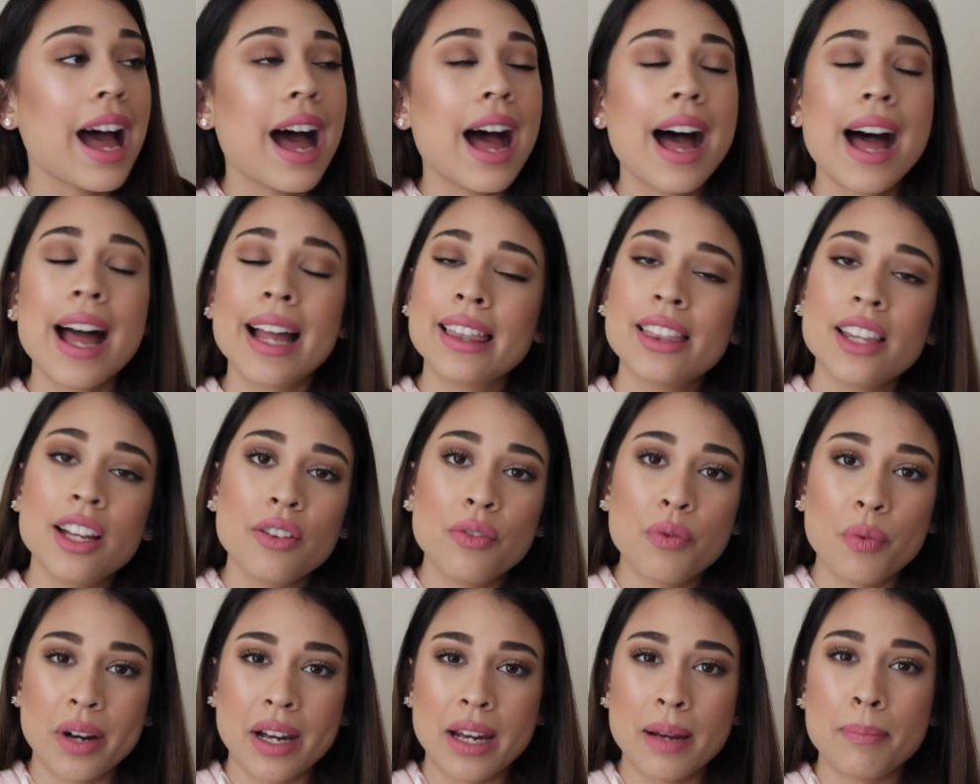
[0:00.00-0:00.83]
I
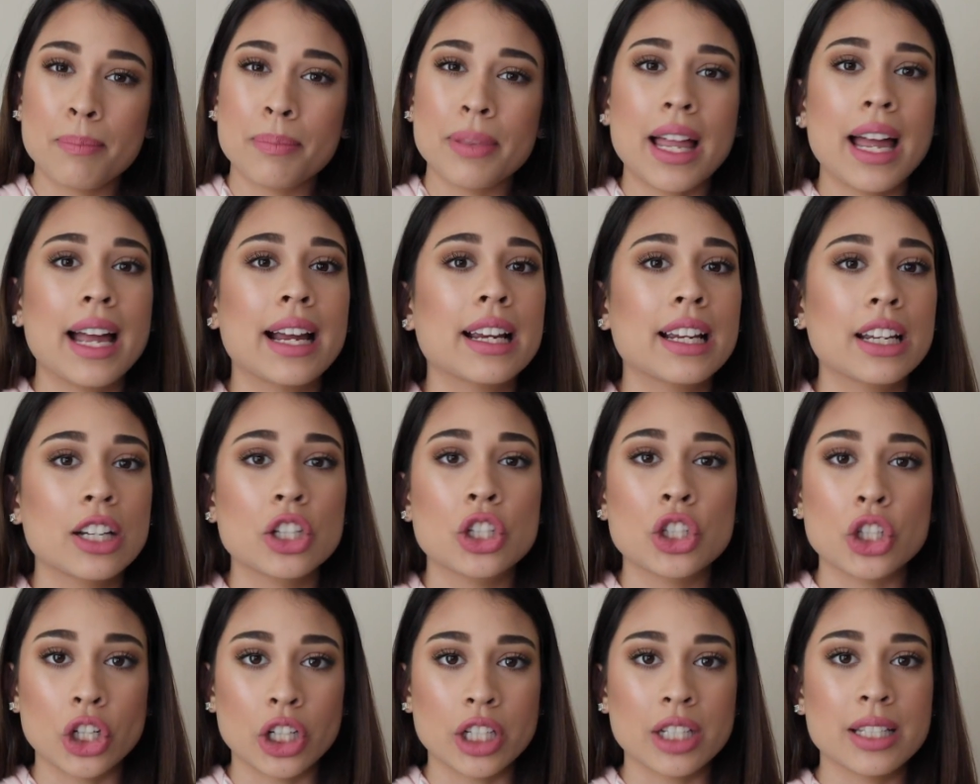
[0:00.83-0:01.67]
love wearing black
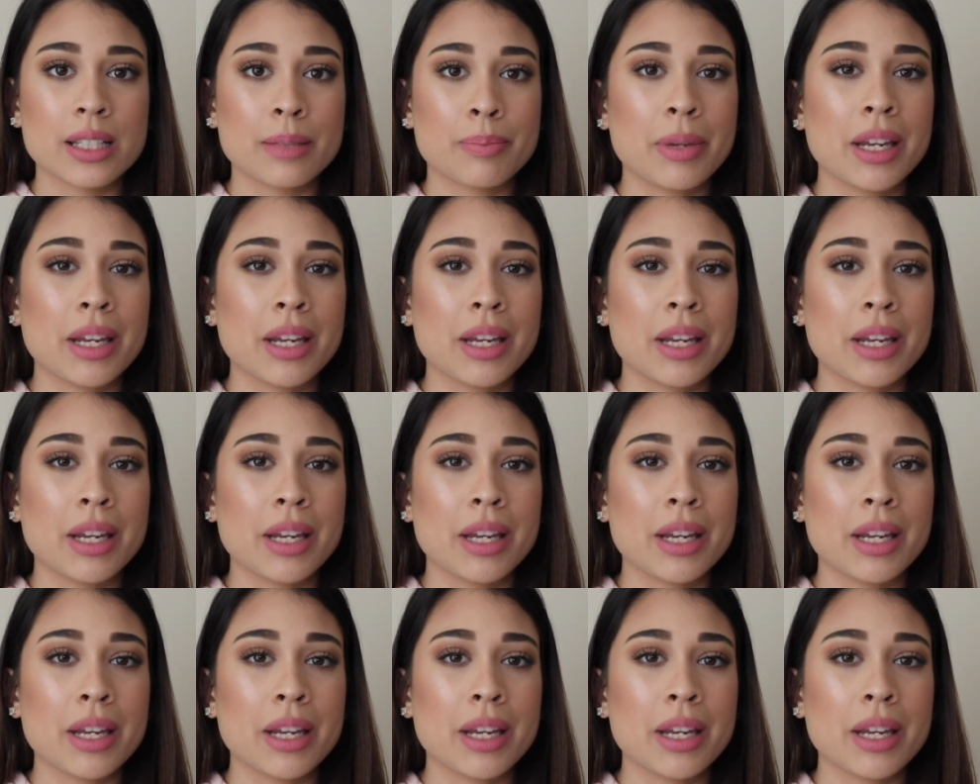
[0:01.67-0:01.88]
shirts